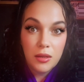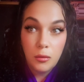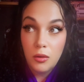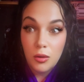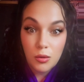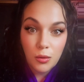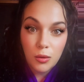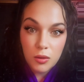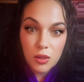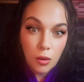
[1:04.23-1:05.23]
when the door
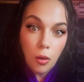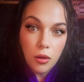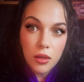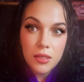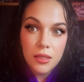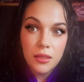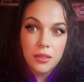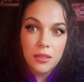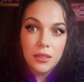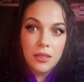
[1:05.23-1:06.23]
was locked,
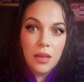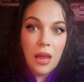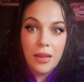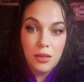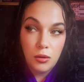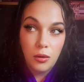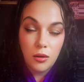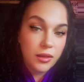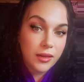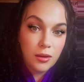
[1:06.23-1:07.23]
I'd knock
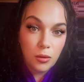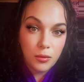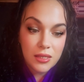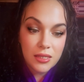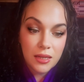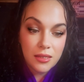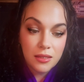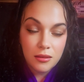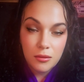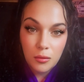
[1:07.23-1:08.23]
like I always did.
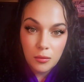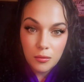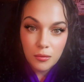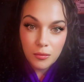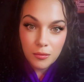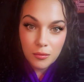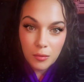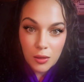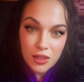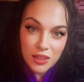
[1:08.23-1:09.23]

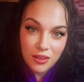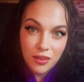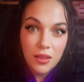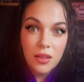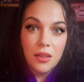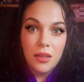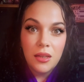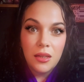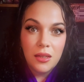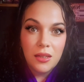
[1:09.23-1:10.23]
1, 2,
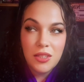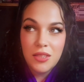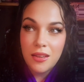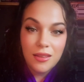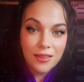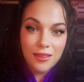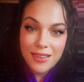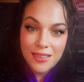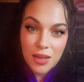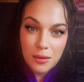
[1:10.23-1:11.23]
just a light
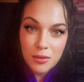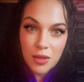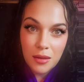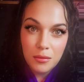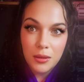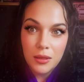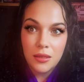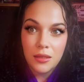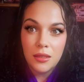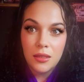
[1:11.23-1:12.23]
chap,
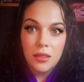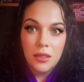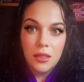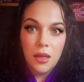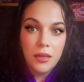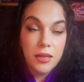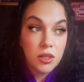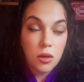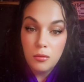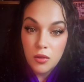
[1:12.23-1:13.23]
and he'd
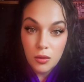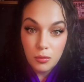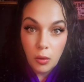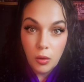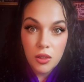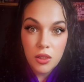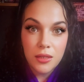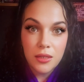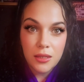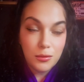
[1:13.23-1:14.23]
come to the porch
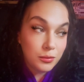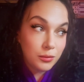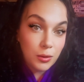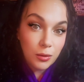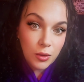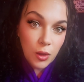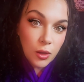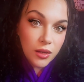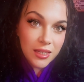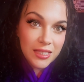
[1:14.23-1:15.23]
and he'd pull the
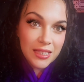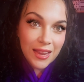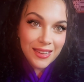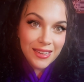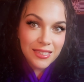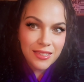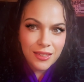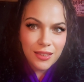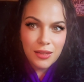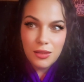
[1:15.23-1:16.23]
curtain aside and
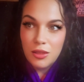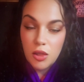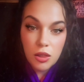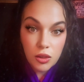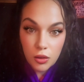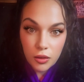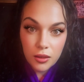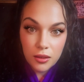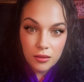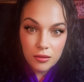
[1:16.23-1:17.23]
just look